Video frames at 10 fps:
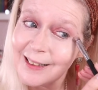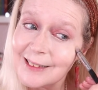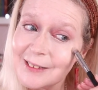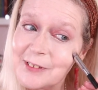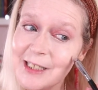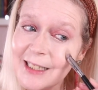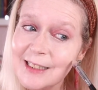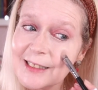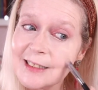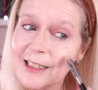It's
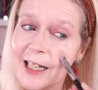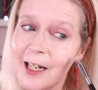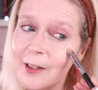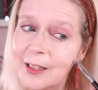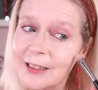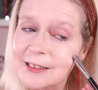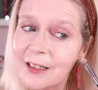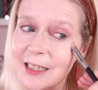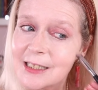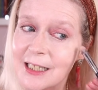ridiculous, isn't it, how
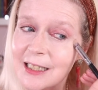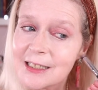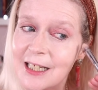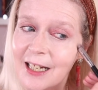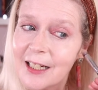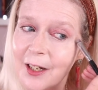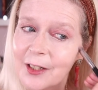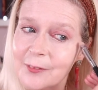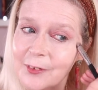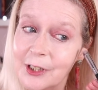anxiety can take
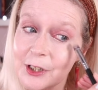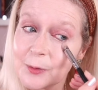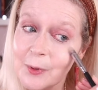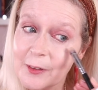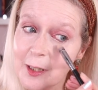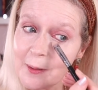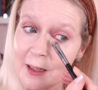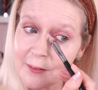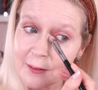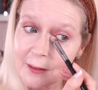over and you just worry
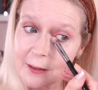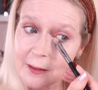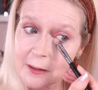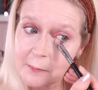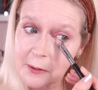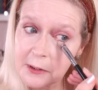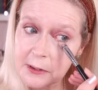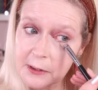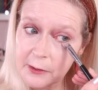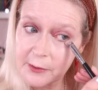about the
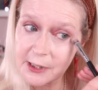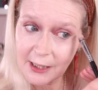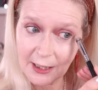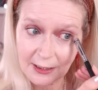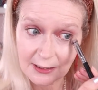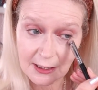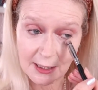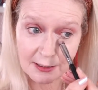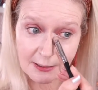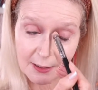most ridiculous
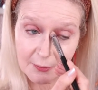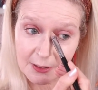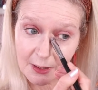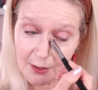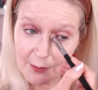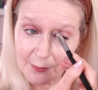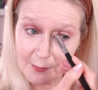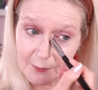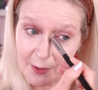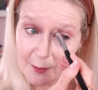things. It was over
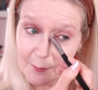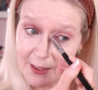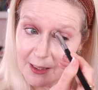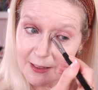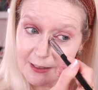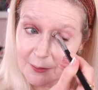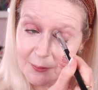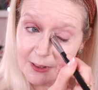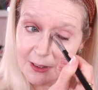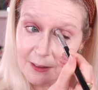in 5 minutes. It
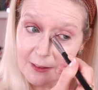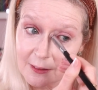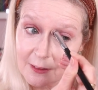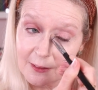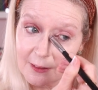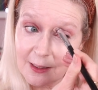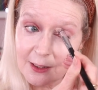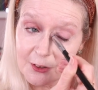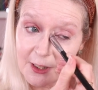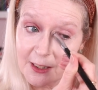was
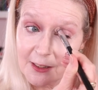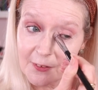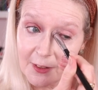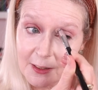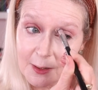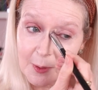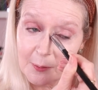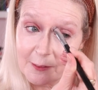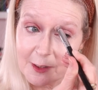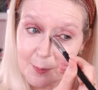literally nothing to be
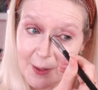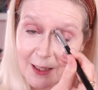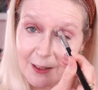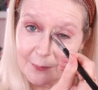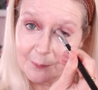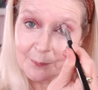worried about.